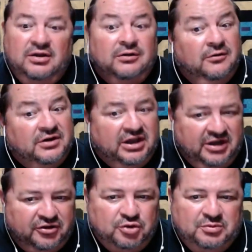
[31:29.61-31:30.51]
look at
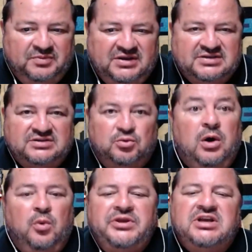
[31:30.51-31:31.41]
other human beings and
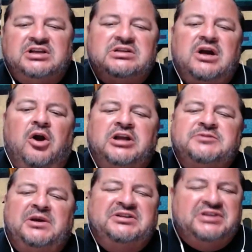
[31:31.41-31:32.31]
what we our
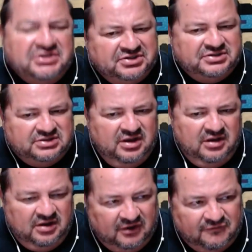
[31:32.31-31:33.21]
expectations
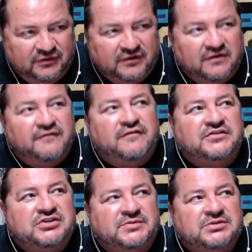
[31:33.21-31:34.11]
of what
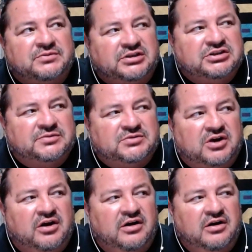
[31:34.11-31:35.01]
friendships and relationships
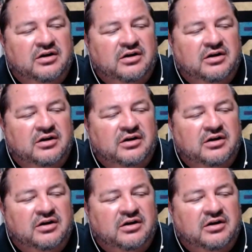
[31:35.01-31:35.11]
are.